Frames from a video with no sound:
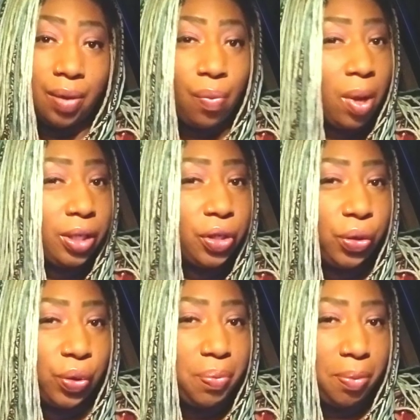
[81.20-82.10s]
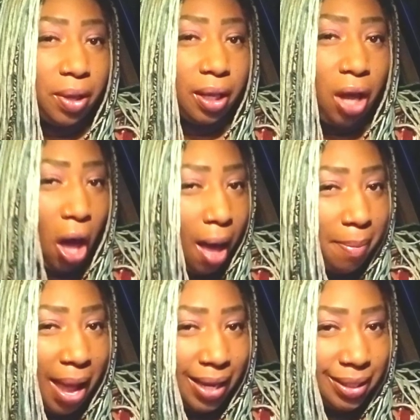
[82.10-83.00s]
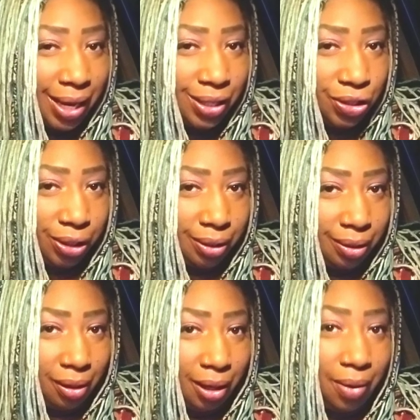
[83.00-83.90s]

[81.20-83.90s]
one group caught my attention.